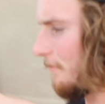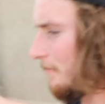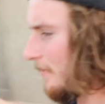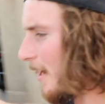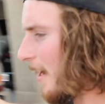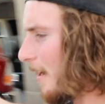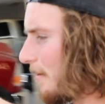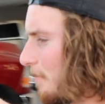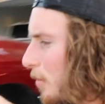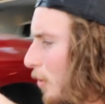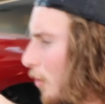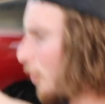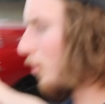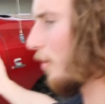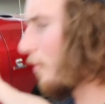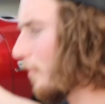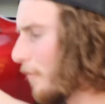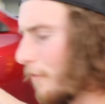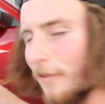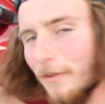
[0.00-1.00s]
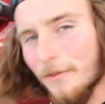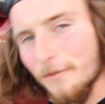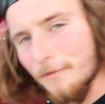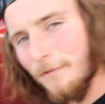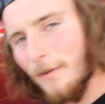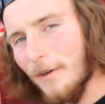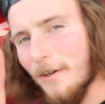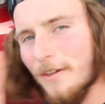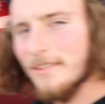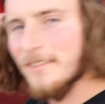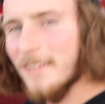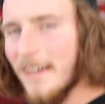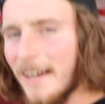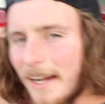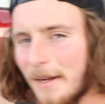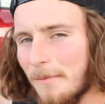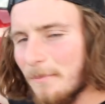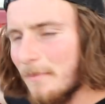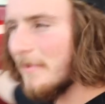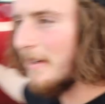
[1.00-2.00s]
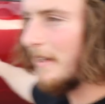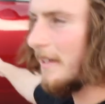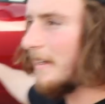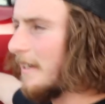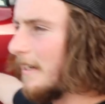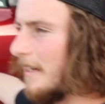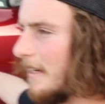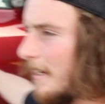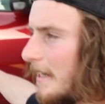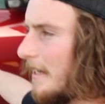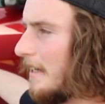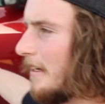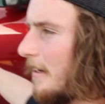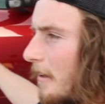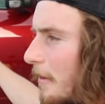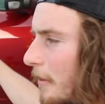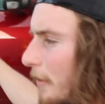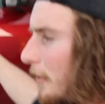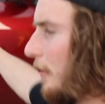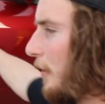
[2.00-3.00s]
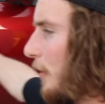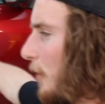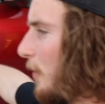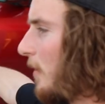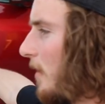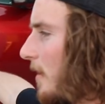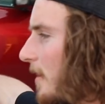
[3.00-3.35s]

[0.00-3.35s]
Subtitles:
got pulled over for his first time in the new